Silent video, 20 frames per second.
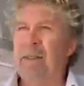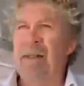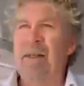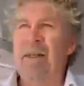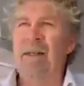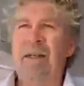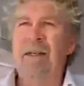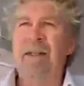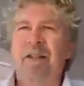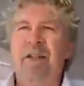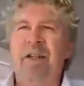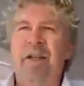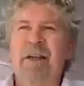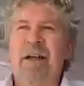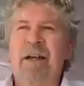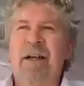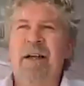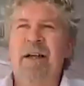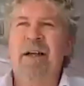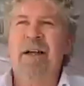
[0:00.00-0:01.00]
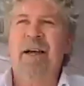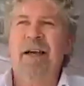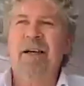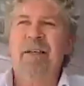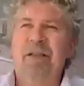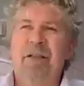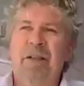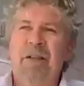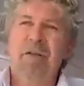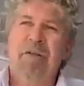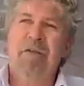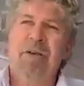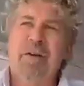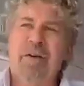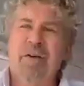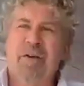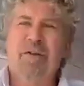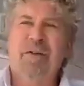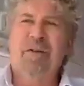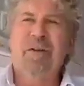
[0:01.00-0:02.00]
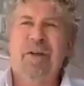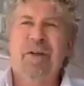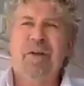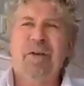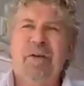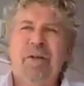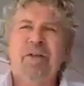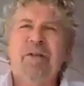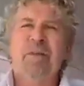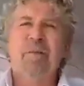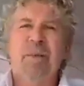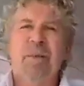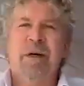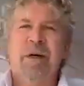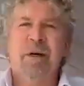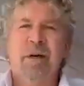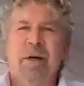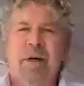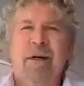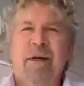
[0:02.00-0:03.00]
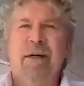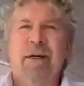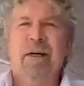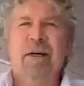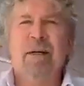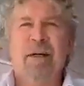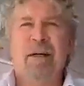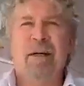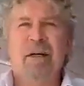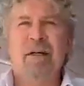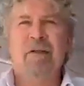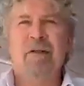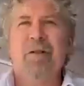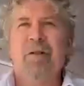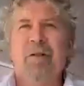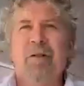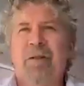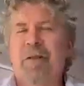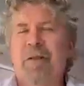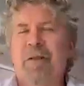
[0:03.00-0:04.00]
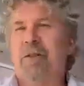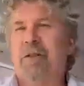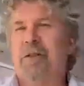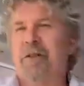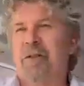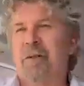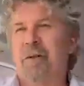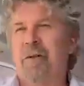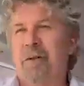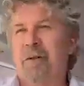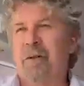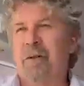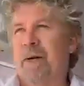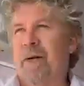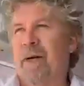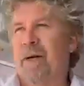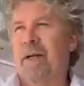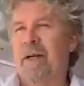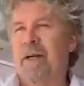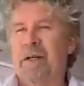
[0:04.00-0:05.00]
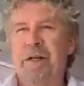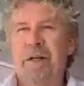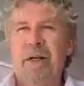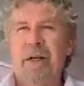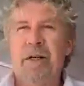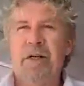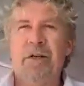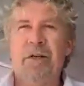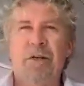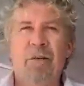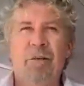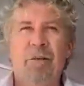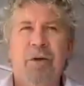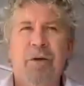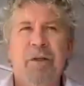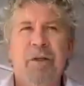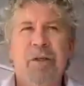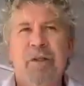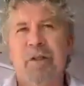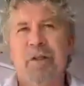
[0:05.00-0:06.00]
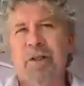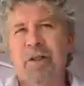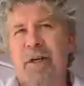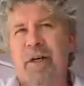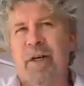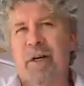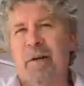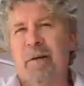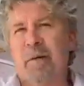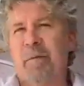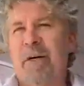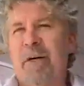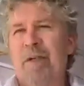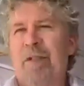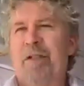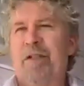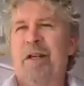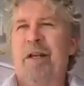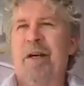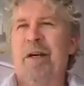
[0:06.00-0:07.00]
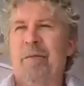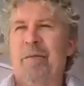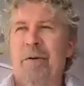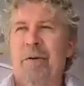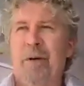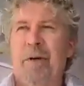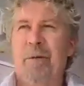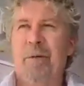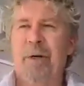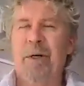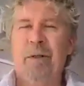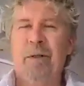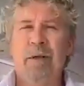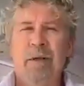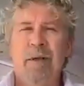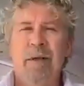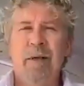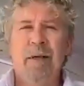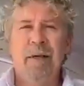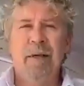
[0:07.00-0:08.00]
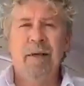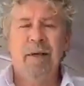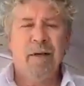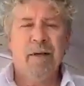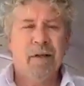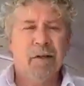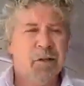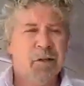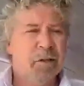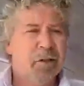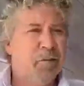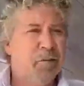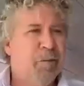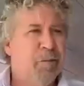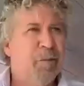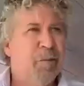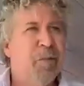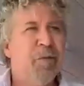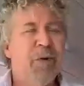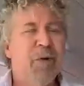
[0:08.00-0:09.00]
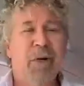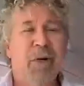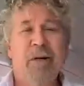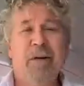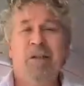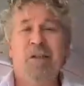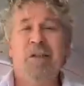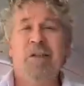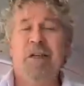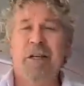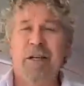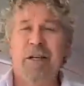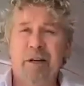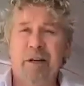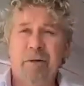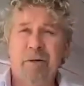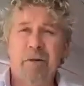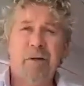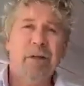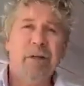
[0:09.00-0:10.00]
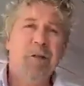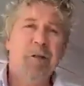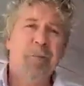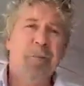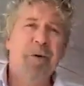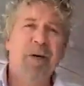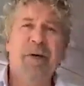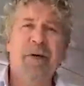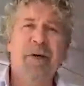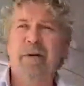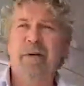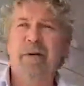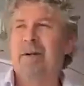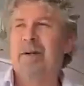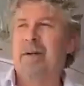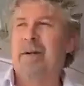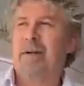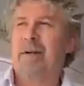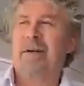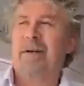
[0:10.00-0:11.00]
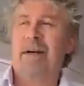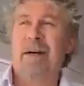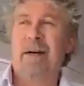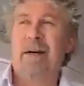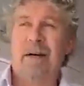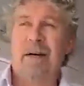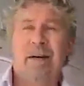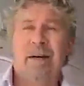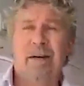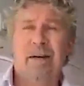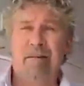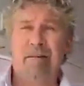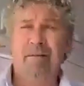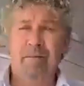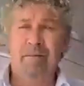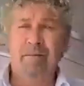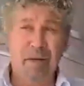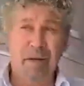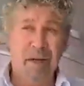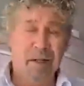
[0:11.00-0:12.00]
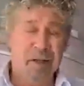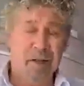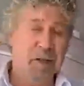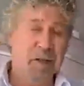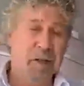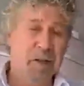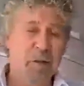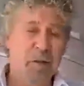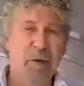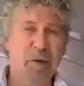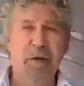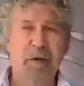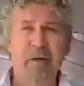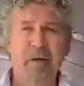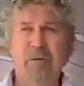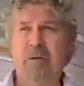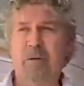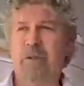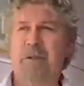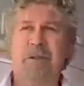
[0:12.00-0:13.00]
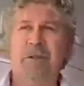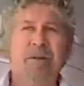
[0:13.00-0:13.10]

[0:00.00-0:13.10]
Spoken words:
It certainly has. For a cruising boat, coastal cruiser or international waters, the boat's set up very well. You got some really nice gear on this boat, large solar panels.